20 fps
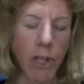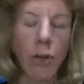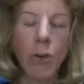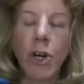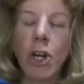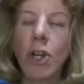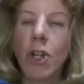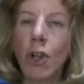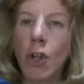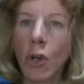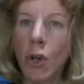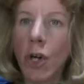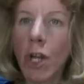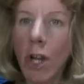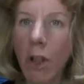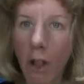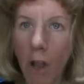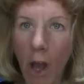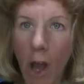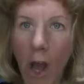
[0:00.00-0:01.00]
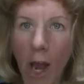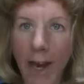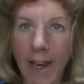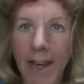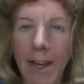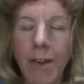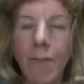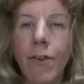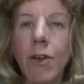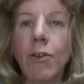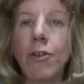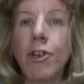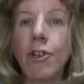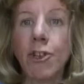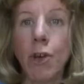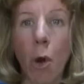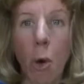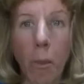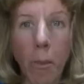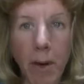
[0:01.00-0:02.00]
You can learn a lot if you
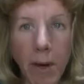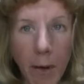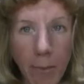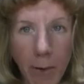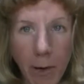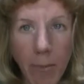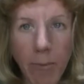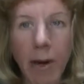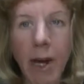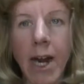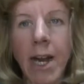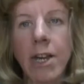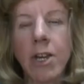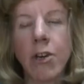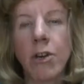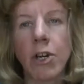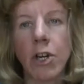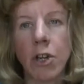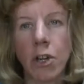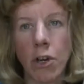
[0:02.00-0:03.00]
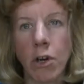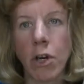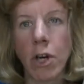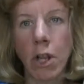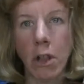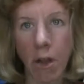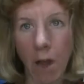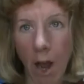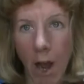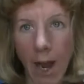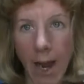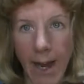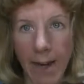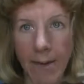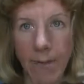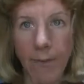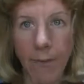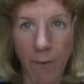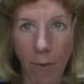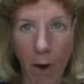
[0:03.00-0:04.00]
just open up your mind. You can learn a lot
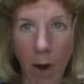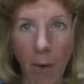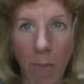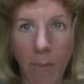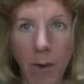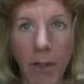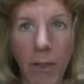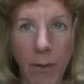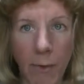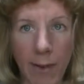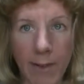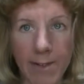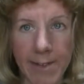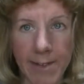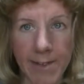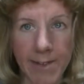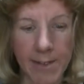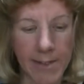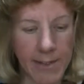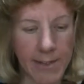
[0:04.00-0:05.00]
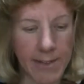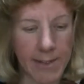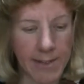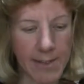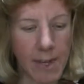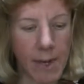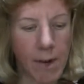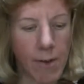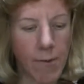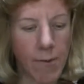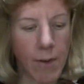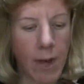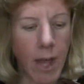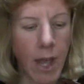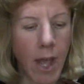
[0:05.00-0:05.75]
from the resistance itself.